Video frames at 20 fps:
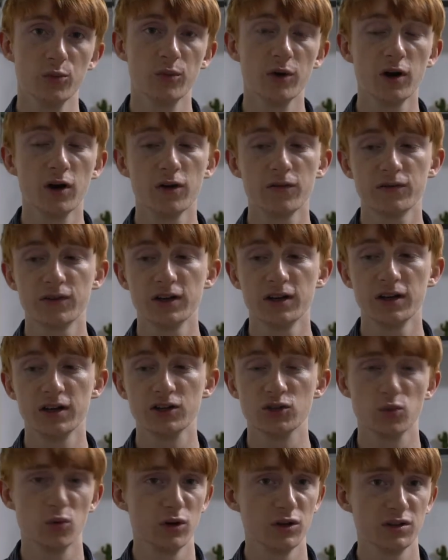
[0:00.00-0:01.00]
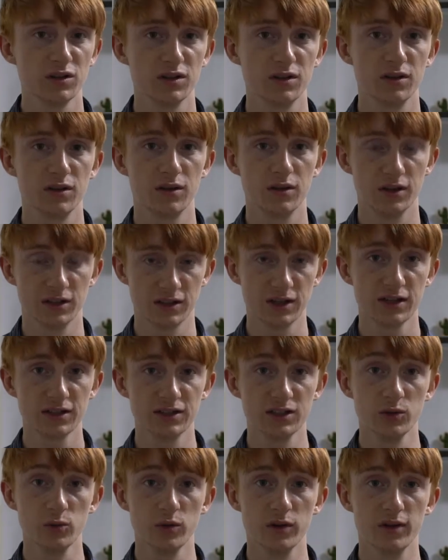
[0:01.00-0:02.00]
But often it's worth
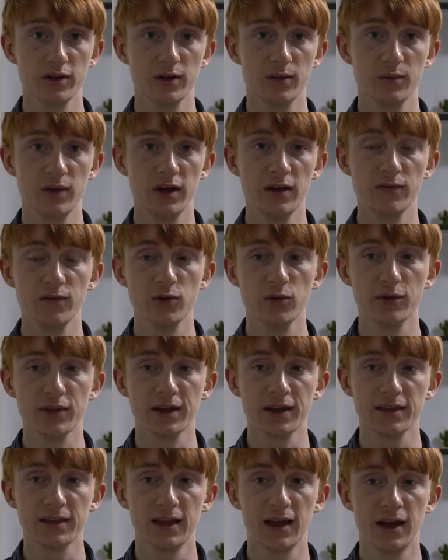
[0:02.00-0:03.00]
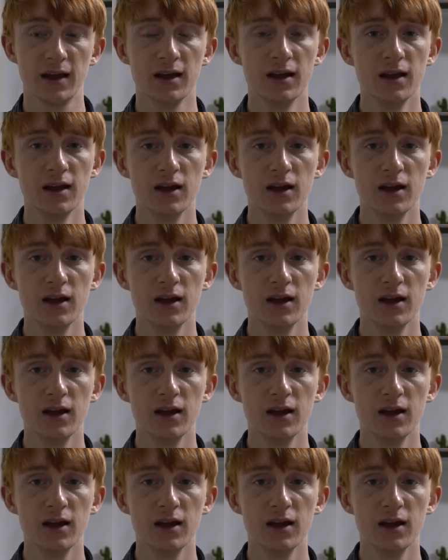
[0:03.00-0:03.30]
discussing with them if you think that